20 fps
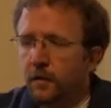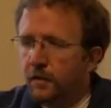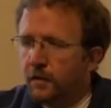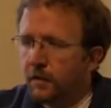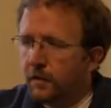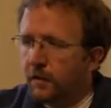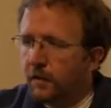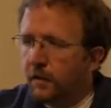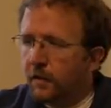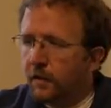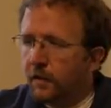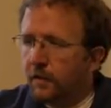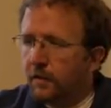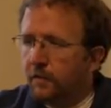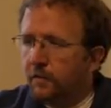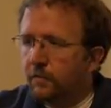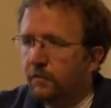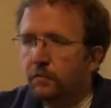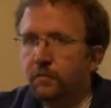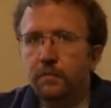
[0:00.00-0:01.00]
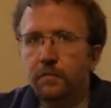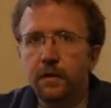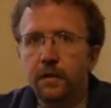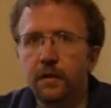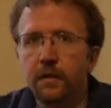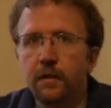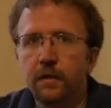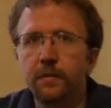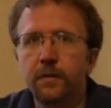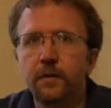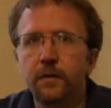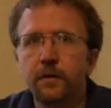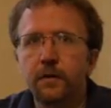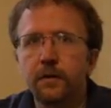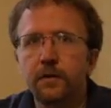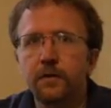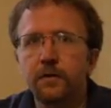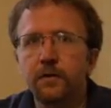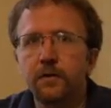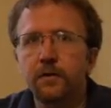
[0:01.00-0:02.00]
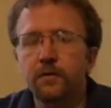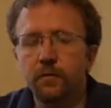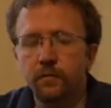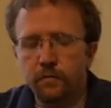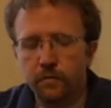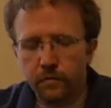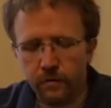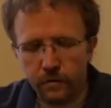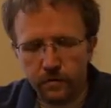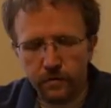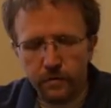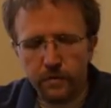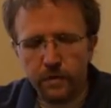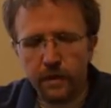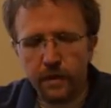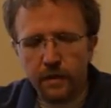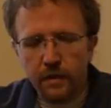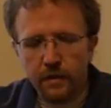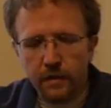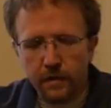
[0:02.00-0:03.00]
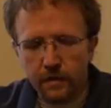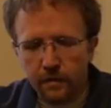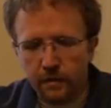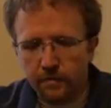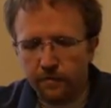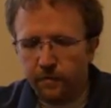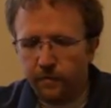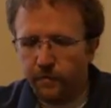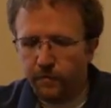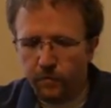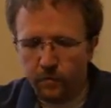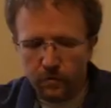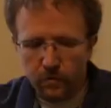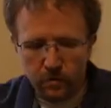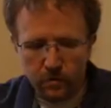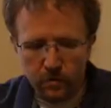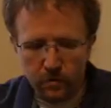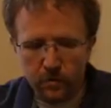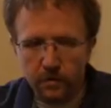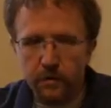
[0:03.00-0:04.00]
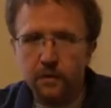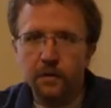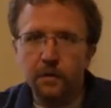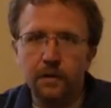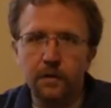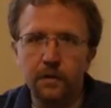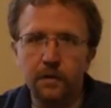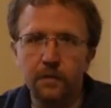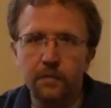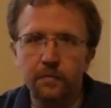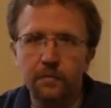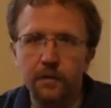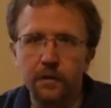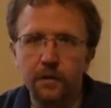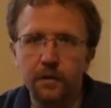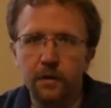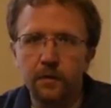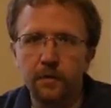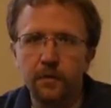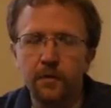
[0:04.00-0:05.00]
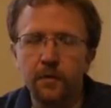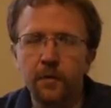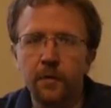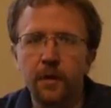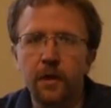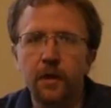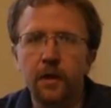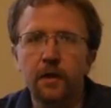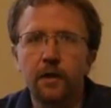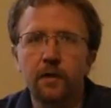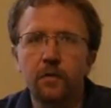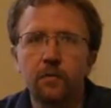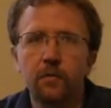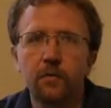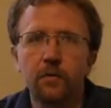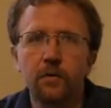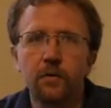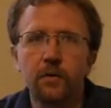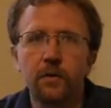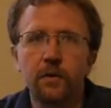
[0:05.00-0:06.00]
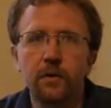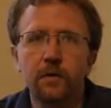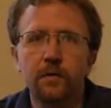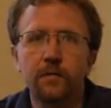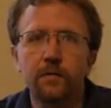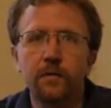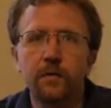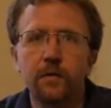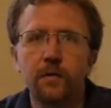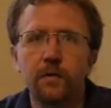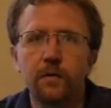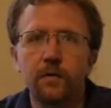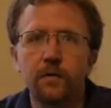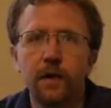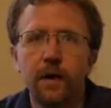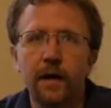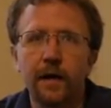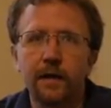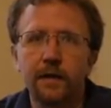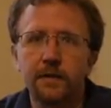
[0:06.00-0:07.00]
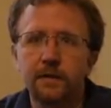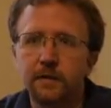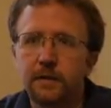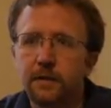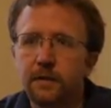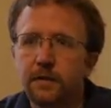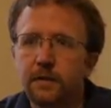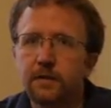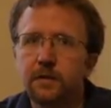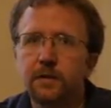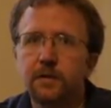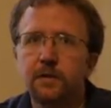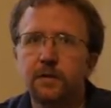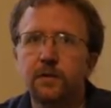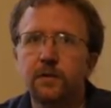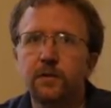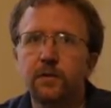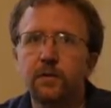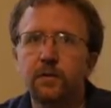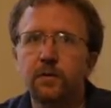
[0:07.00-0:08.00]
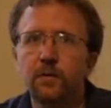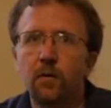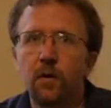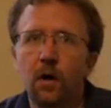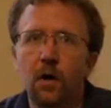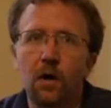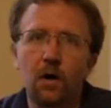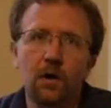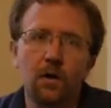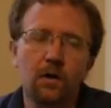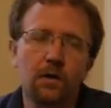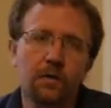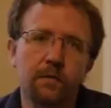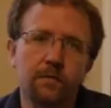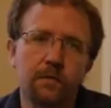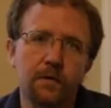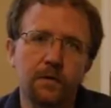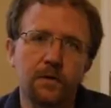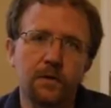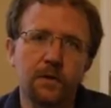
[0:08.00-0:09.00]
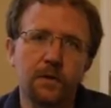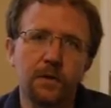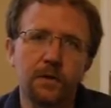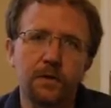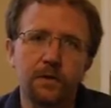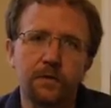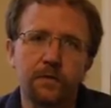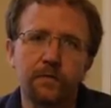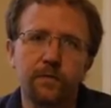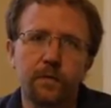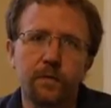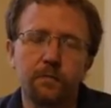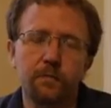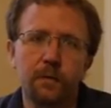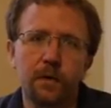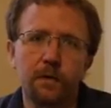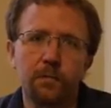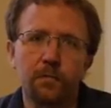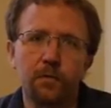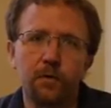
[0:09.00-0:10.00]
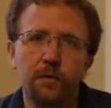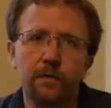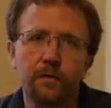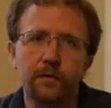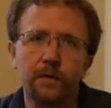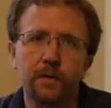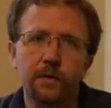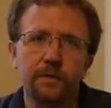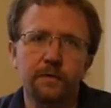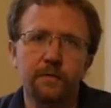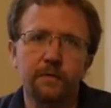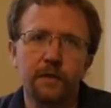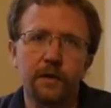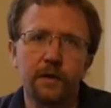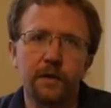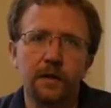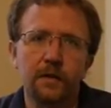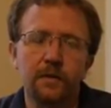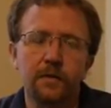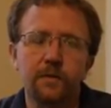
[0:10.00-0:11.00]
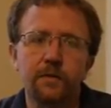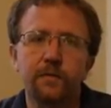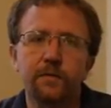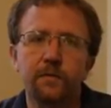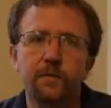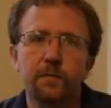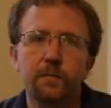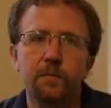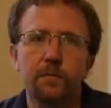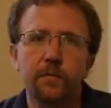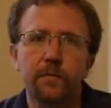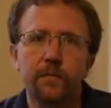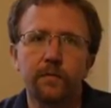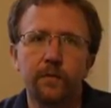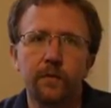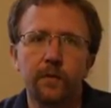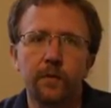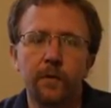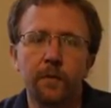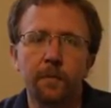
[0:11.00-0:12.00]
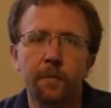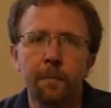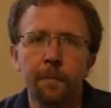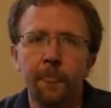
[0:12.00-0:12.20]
the email that when you sign up for the link below, it will give you access to all of the sheets from my previous videos from before.